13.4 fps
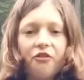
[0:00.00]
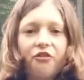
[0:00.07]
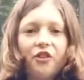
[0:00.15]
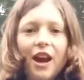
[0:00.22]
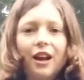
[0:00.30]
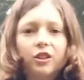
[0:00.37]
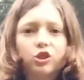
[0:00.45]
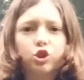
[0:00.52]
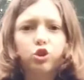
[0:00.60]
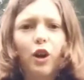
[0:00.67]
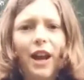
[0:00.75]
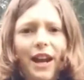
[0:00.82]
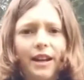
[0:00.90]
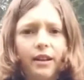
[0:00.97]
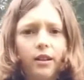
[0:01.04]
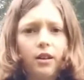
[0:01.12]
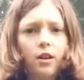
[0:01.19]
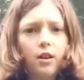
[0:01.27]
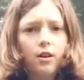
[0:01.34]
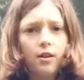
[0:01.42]
fair trade
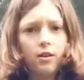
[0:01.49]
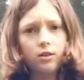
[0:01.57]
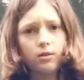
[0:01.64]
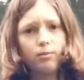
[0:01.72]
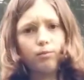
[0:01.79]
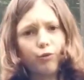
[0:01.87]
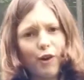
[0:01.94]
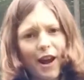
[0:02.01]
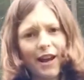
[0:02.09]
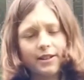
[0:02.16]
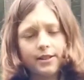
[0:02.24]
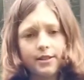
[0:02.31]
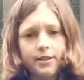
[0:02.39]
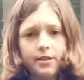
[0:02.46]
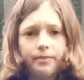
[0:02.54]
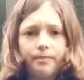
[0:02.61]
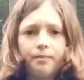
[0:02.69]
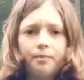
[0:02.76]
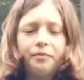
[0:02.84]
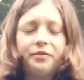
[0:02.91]
brands.
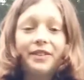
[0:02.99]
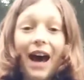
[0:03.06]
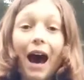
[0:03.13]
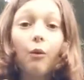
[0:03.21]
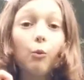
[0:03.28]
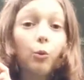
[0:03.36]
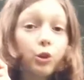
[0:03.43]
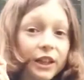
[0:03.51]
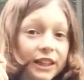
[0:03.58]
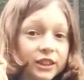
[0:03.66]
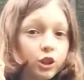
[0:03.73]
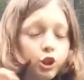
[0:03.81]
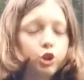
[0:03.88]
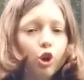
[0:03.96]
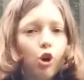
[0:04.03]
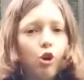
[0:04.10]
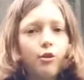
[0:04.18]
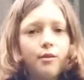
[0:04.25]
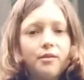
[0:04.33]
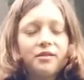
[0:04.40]
That will ensure
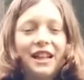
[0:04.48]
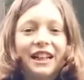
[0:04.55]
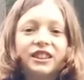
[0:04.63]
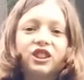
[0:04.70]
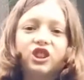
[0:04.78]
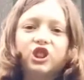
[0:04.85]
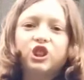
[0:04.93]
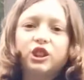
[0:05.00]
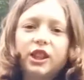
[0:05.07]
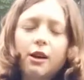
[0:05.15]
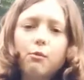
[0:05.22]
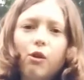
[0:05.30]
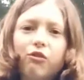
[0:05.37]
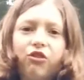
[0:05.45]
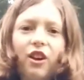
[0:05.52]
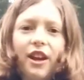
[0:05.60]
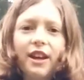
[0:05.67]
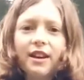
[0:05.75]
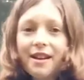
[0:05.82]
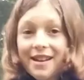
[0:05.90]
that it's
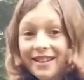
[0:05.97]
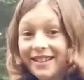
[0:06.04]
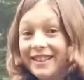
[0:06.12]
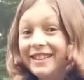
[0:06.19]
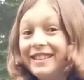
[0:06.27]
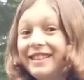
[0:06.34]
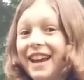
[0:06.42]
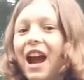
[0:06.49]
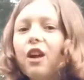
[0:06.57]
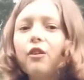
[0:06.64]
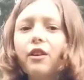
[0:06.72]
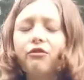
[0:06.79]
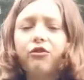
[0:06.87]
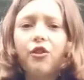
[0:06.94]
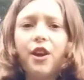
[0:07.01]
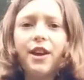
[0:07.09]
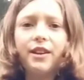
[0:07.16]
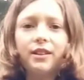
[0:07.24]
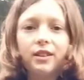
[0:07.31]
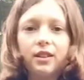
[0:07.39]
GMO-free, dairy-free,